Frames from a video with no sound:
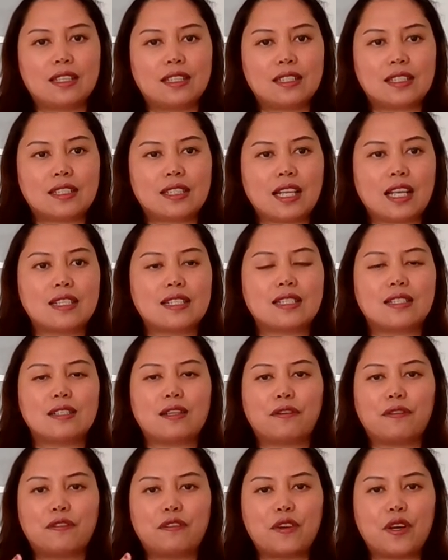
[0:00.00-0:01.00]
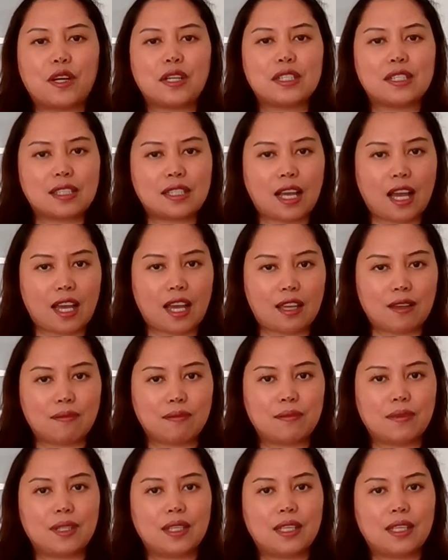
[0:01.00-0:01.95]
since the first time,